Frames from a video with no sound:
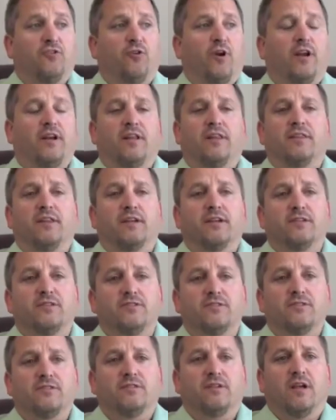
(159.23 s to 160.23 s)
creating
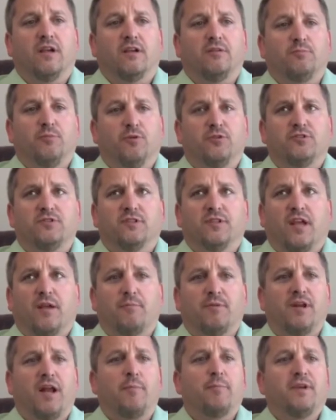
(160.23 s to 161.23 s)
things, personally. I
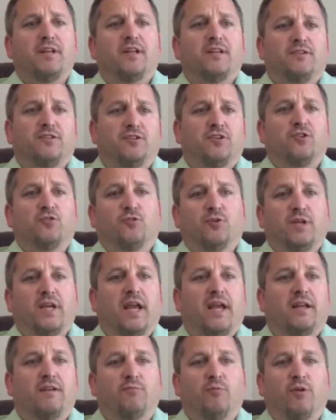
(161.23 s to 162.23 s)
mean, I'm in it to
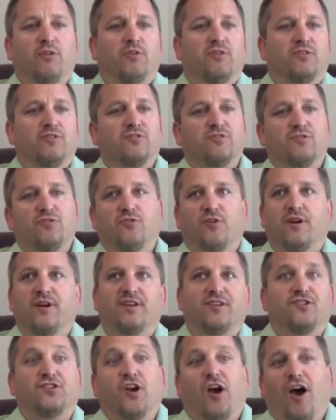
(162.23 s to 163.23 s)
create, whether it's
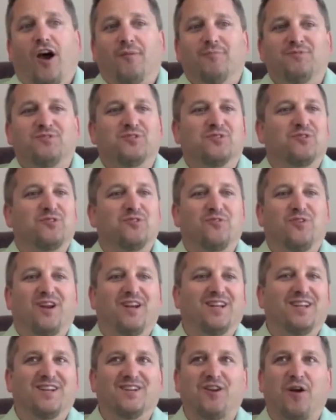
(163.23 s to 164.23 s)
creating jobs or
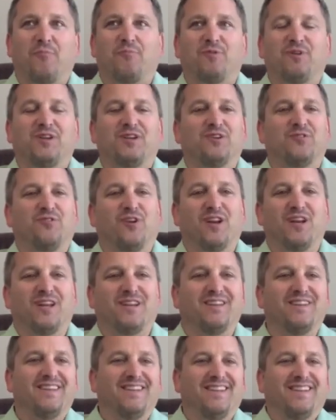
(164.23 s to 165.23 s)
creating a company,
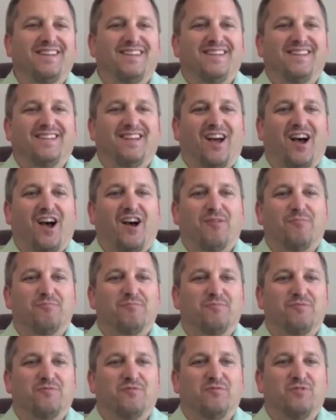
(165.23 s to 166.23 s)
creating
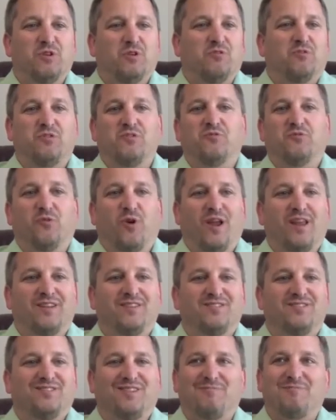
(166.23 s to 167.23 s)
new
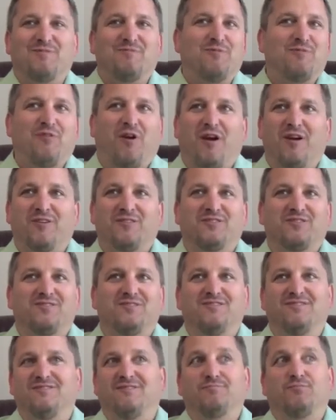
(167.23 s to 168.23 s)
friends. I mean, we've hired
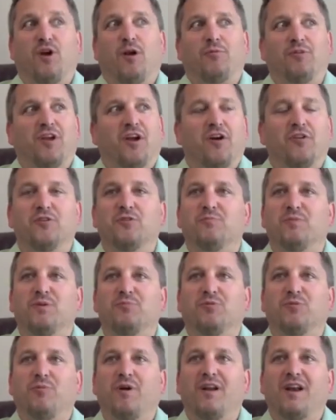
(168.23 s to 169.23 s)
probably 100
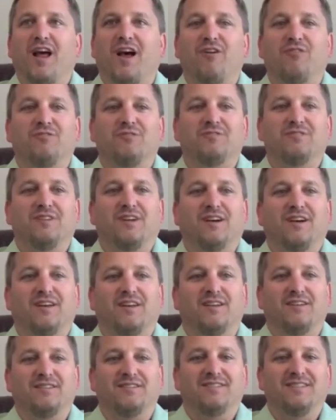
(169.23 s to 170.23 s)
people by now
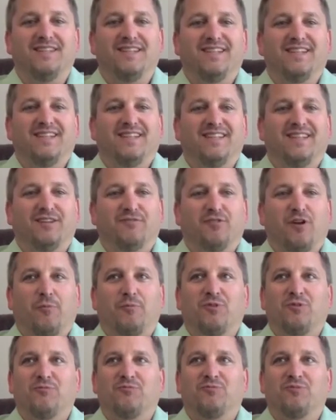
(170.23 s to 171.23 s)
that have
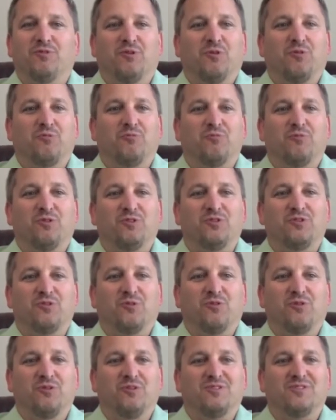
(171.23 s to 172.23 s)
come in through these
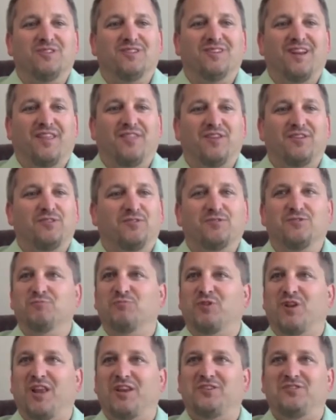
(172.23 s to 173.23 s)
doors, and I think there's
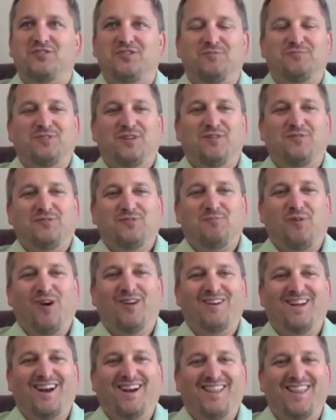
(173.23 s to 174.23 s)
some relationships that have
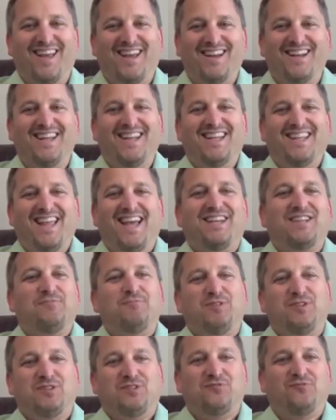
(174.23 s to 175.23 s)
spawned out of that. That
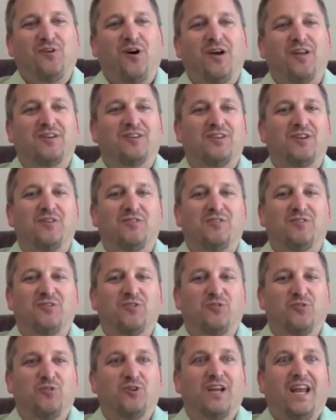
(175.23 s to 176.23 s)
to me is fun.
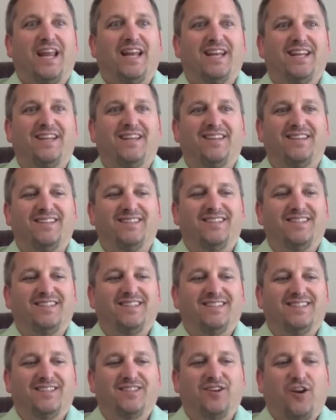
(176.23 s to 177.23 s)
Creating
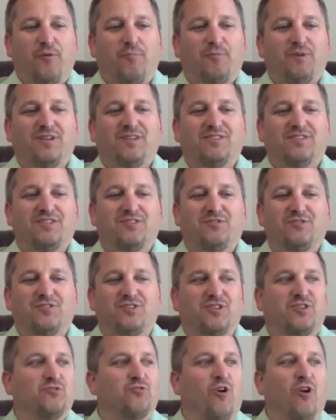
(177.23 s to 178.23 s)
a company is
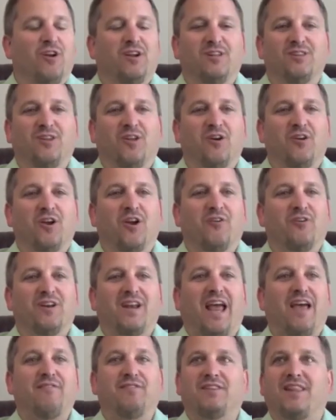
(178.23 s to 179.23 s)
interesting. Drawing a logo
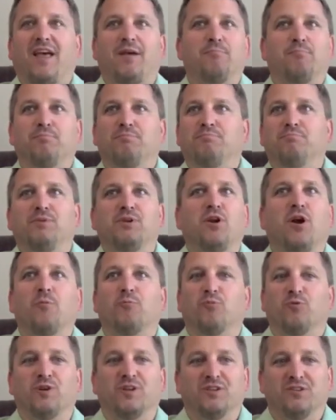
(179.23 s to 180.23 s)
and having that
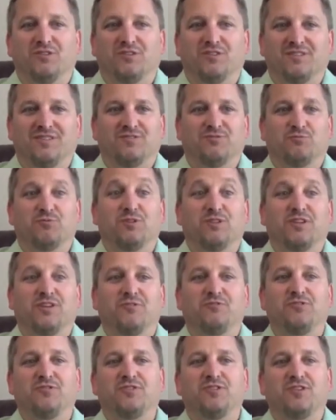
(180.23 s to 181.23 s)
become real is really
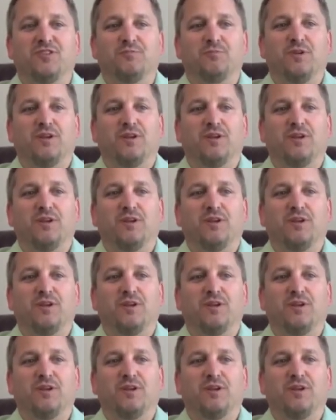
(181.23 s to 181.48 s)
interesting to